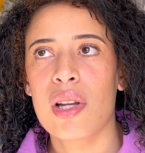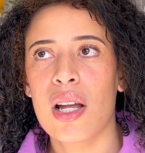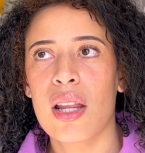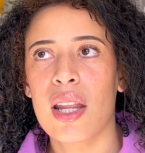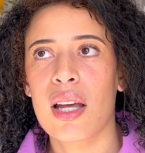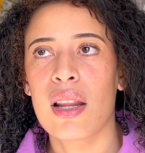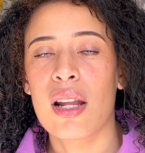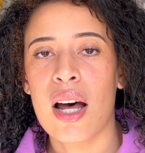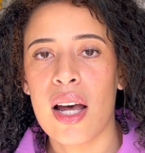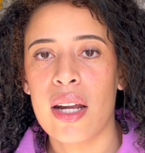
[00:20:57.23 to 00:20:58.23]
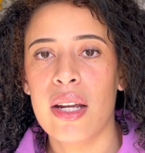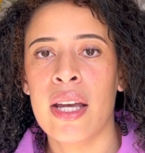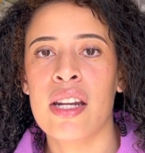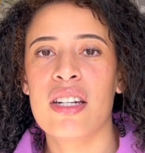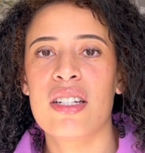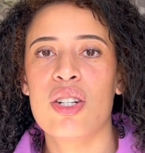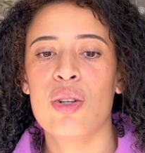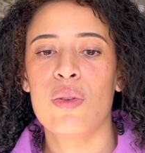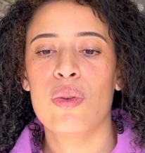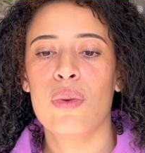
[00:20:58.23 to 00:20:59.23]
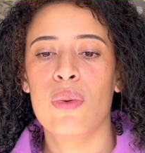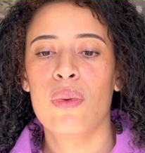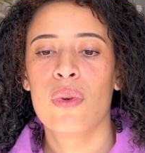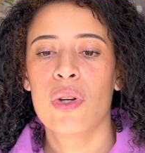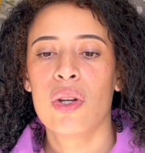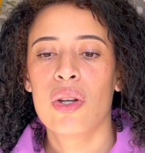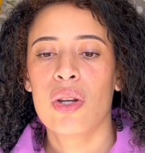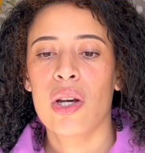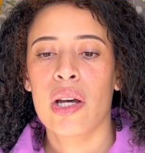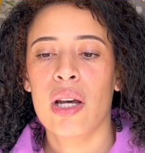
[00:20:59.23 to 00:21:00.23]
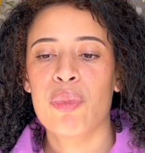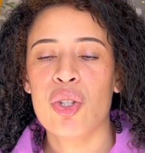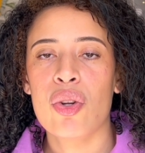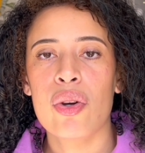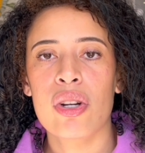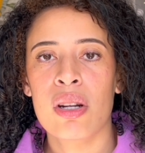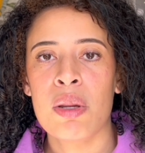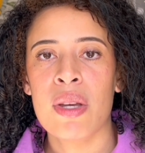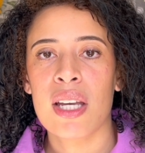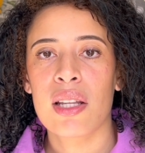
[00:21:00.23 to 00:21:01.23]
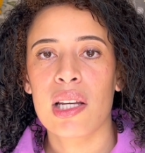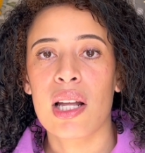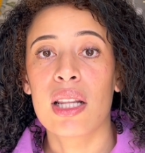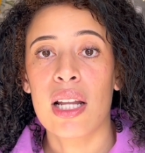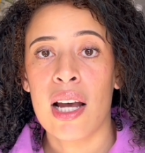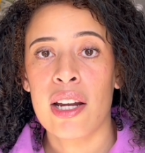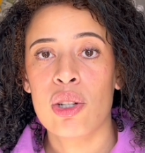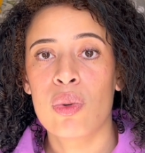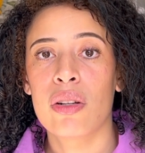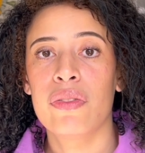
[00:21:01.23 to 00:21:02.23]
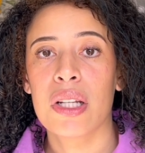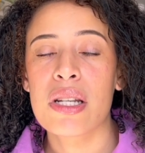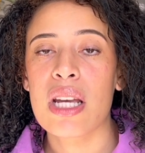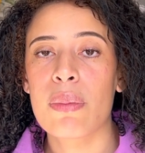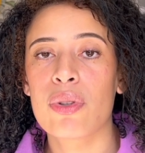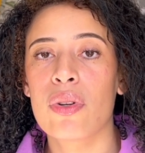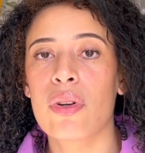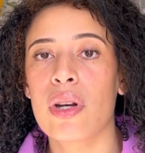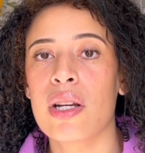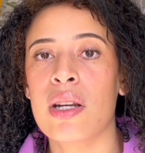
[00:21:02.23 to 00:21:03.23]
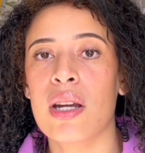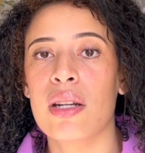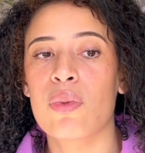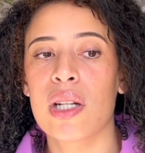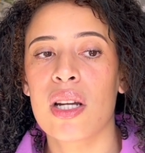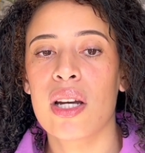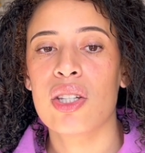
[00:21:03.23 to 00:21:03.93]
like a lot, and to you know you're gonna be making like a lot, and you want to fill a table and whatnot,